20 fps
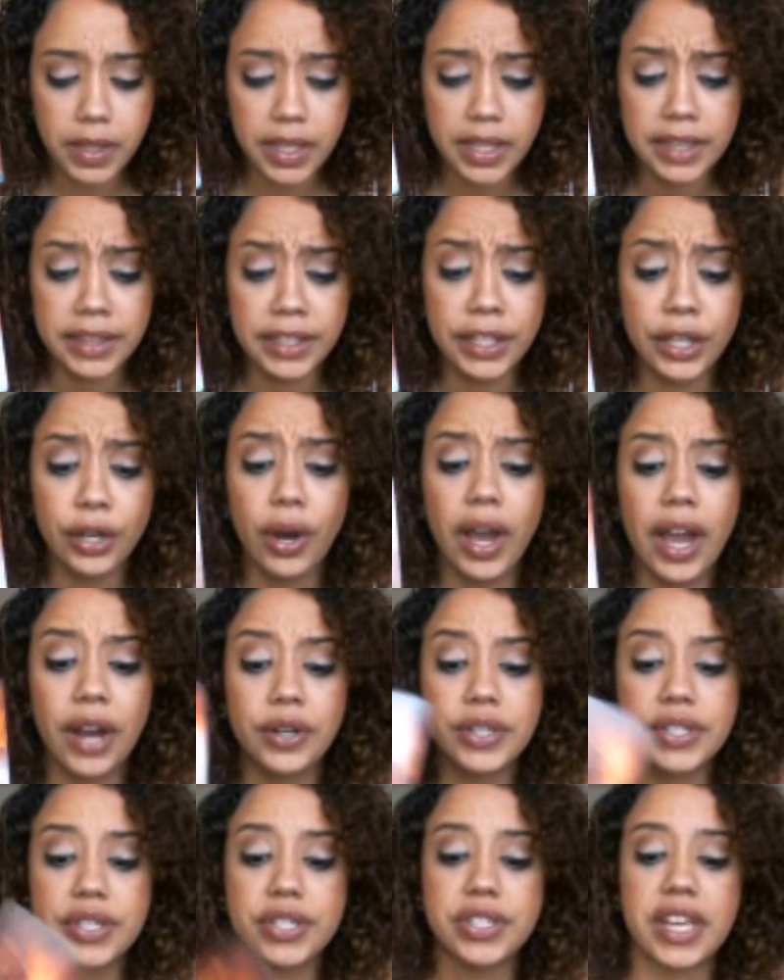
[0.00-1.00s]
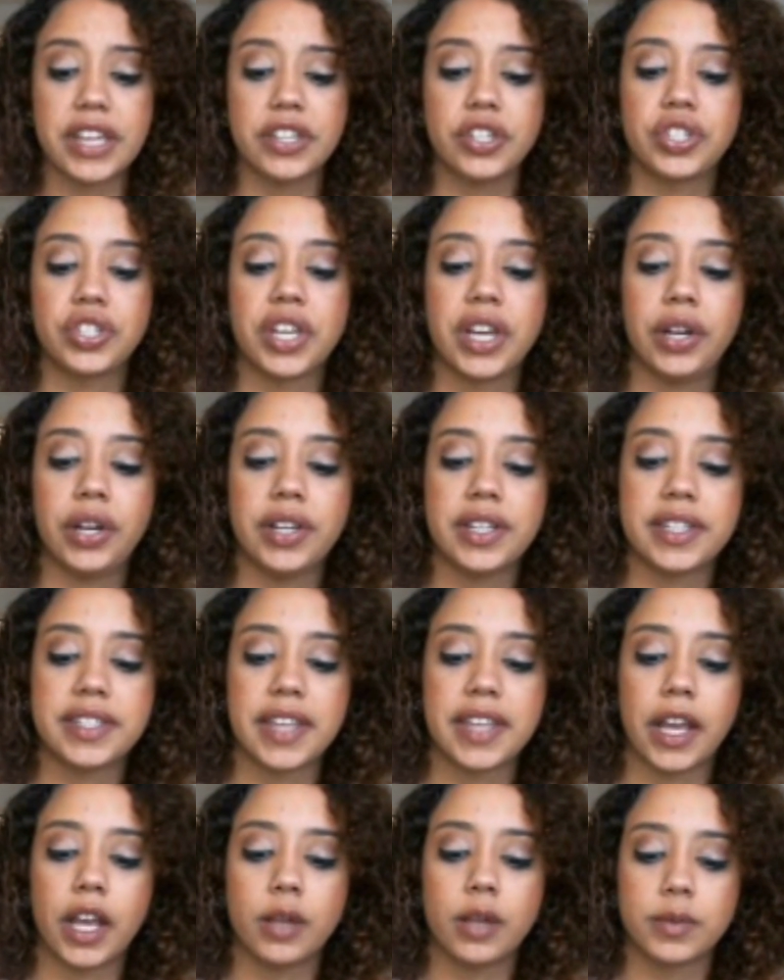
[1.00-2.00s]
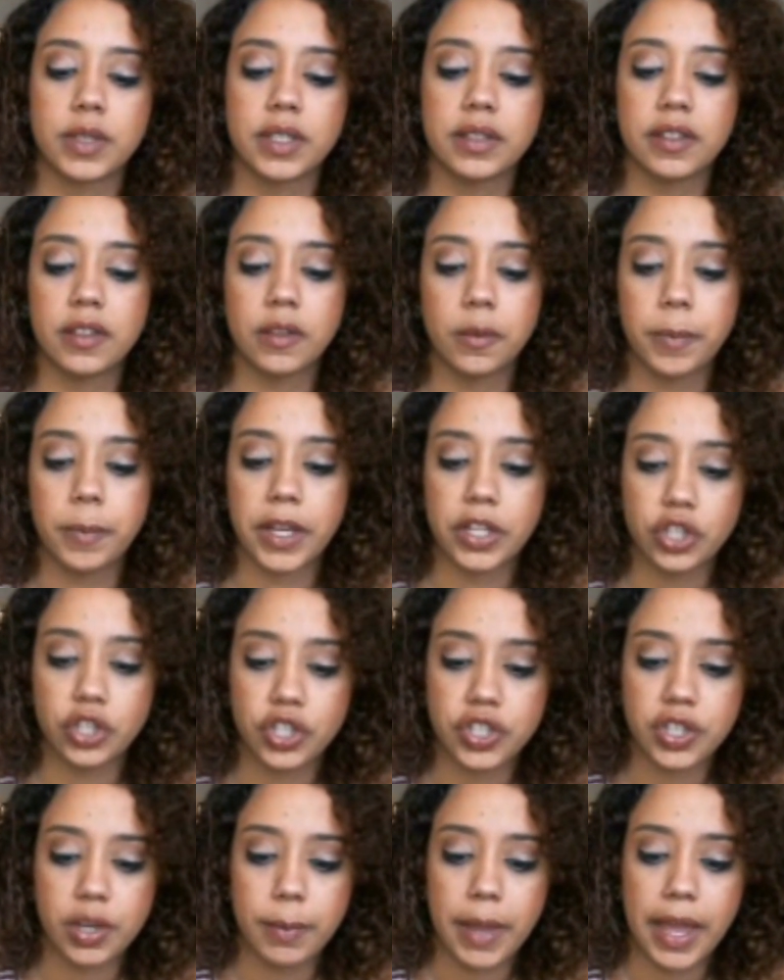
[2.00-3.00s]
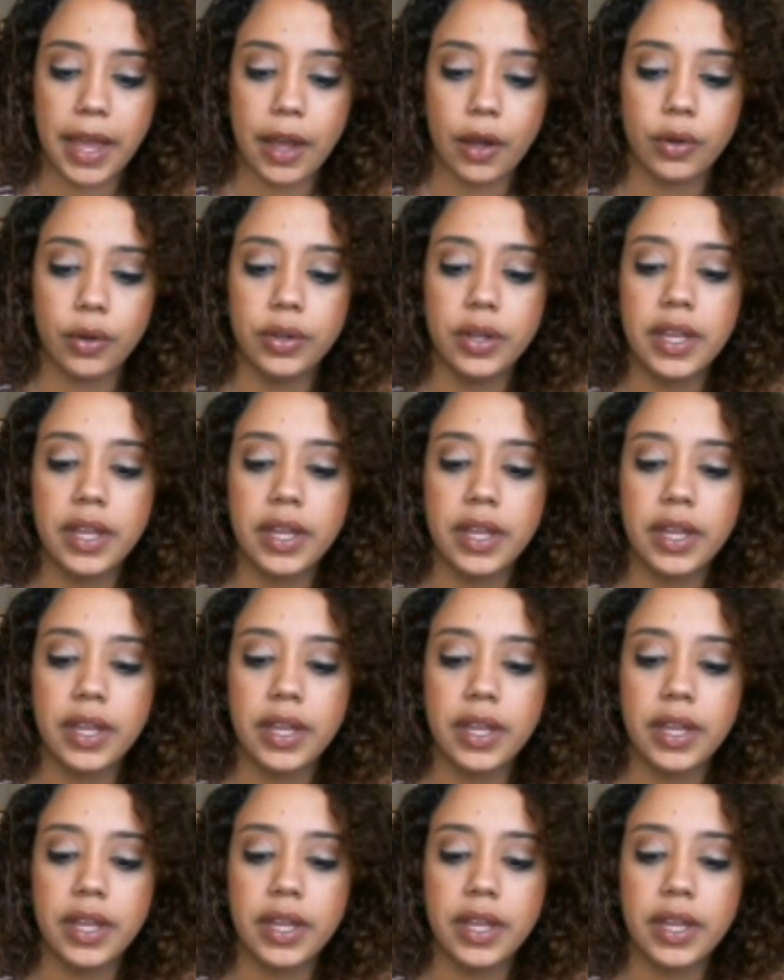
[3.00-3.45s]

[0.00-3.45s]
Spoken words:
Leo, Aries, or Sagittarius that comes into the picture somehow.